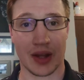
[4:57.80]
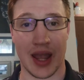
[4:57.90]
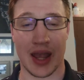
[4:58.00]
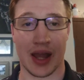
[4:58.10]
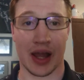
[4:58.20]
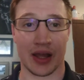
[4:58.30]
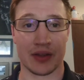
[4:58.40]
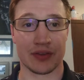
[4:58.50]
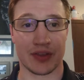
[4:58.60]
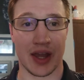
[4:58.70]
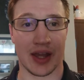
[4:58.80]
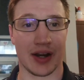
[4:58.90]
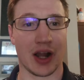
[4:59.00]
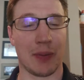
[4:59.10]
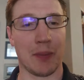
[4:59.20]
And
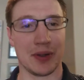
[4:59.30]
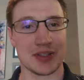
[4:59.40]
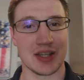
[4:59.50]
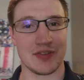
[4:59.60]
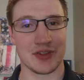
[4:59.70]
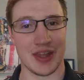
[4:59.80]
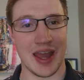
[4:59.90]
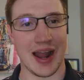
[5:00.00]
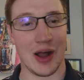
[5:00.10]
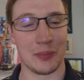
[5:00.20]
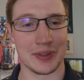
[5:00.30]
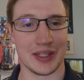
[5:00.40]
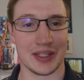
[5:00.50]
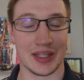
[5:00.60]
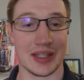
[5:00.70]
then a couple months after that, I'll
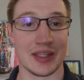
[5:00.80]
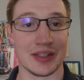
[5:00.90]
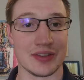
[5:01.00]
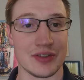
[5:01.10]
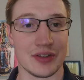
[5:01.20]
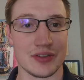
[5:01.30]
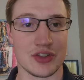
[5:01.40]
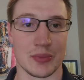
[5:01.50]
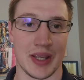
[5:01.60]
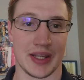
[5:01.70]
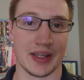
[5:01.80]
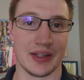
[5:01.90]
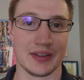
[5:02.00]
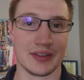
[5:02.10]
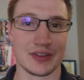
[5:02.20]
be in
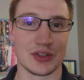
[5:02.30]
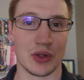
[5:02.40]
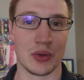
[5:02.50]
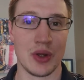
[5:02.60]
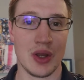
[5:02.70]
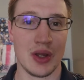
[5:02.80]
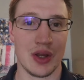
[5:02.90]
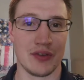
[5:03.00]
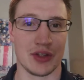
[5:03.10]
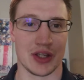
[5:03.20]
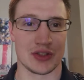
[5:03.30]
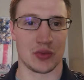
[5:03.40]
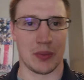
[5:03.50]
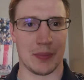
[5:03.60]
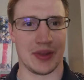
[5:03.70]
Jamaica. So if you guys
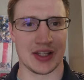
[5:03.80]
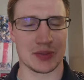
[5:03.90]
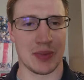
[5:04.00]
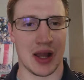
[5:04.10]
remember, that's